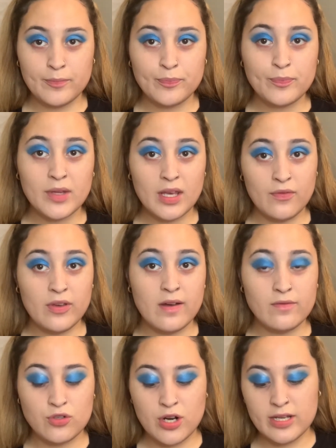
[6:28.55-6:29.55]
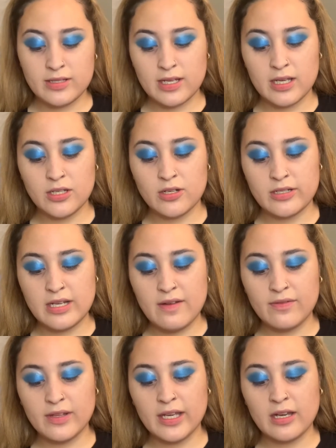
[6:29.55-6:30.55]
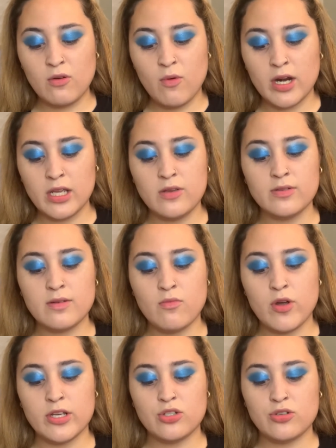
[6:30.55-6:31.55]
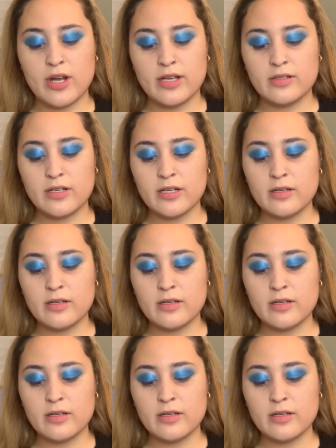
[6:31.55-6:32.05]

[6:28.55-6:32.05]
if you have dry skin, you're definitely gonna wanna use a moisturizer